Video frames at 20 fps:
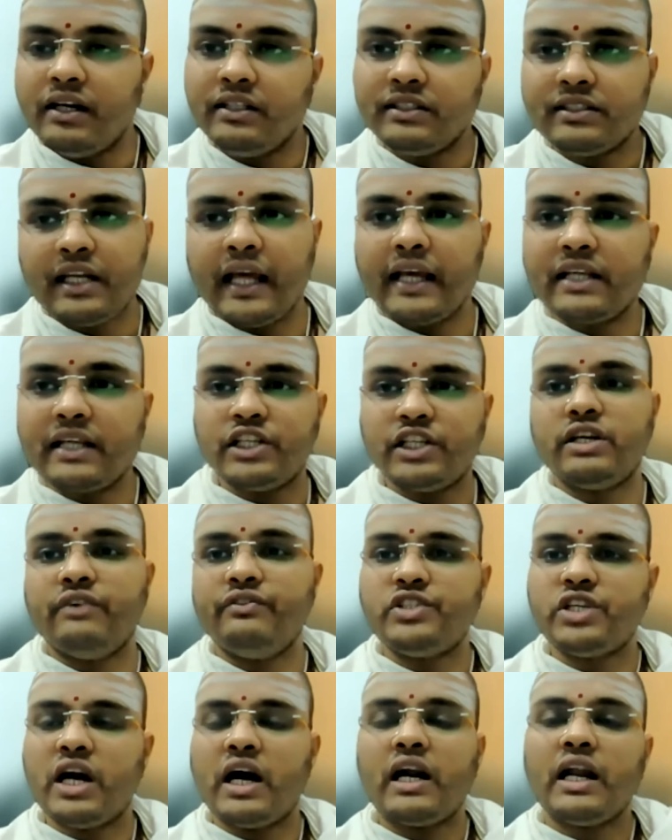So like
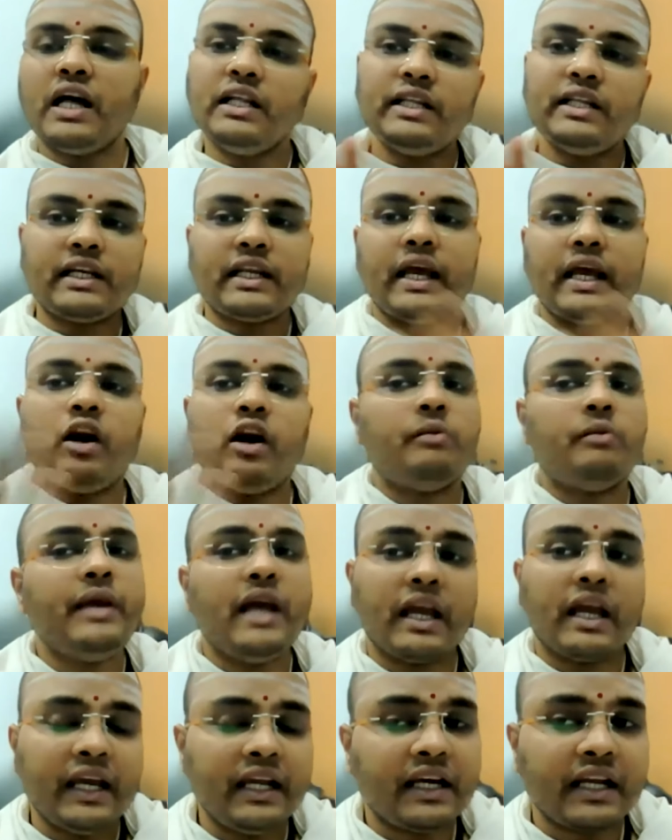shashabishana that cannot be
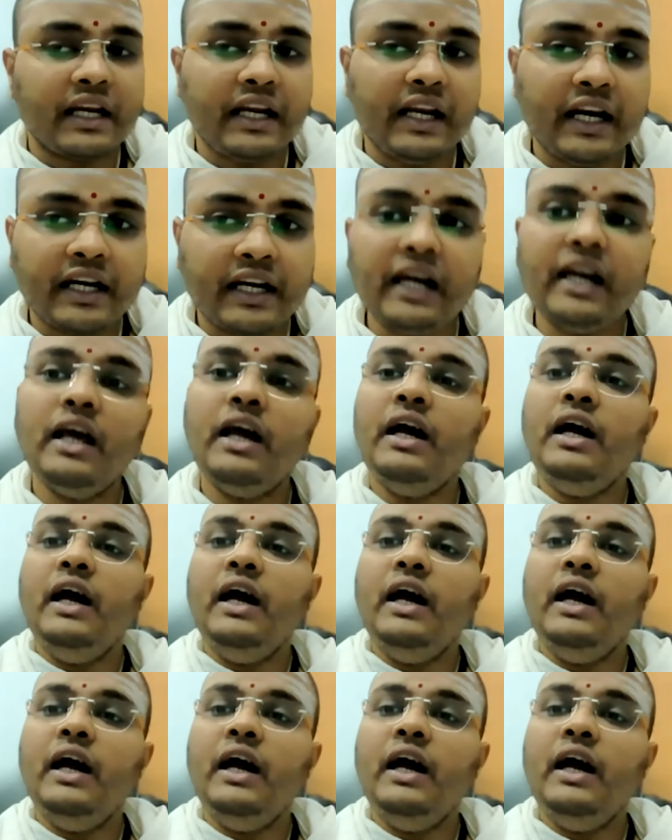again created.